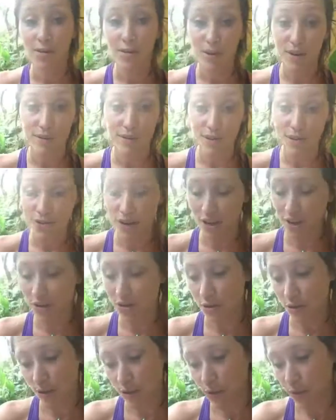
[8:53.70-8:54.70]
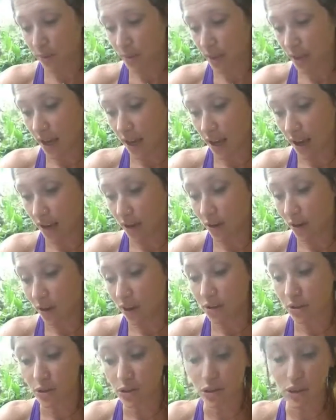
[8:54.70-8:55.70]
one of our challenge groups, and you
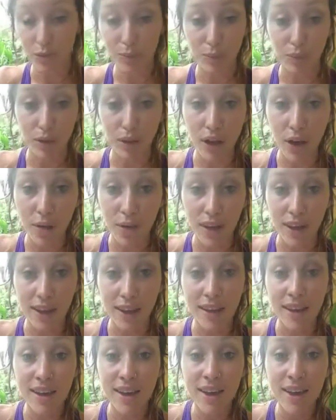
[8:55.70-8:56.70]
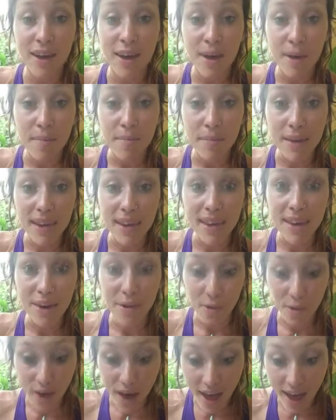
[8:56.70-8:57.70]
guys are just blowing me
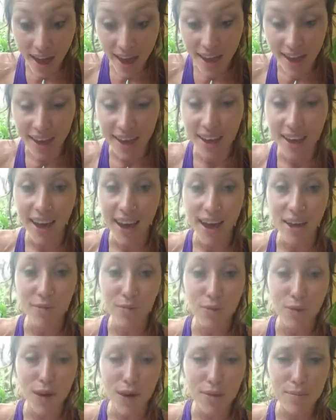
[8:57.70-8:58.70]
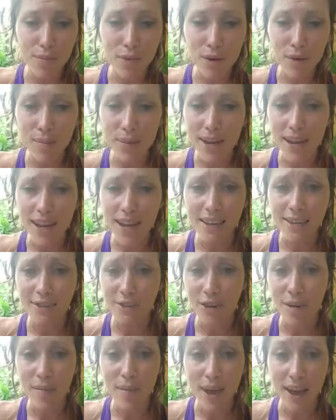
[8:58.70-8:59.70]
away. I have 1 more minute,
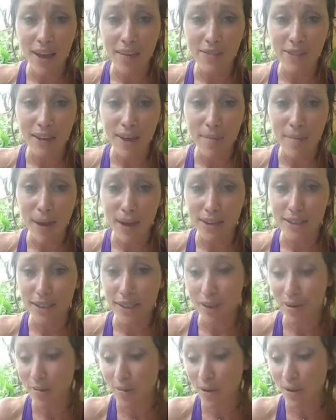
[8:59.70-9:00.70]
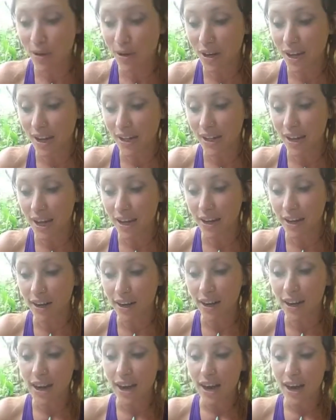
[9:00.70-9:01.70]
so I might have to come back to community
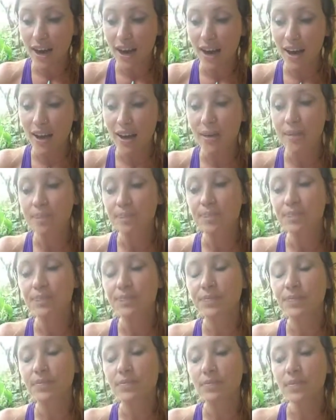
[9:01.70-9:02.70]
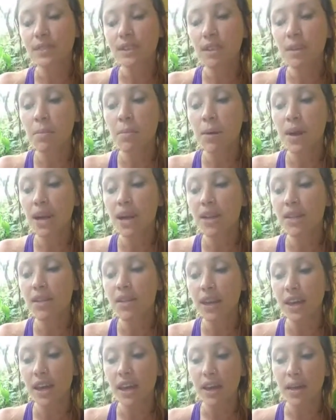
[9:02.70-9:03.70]
later. But
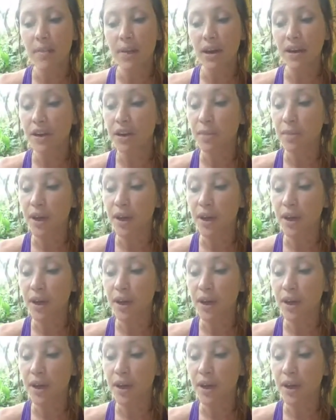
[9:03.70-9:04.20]
thinking about your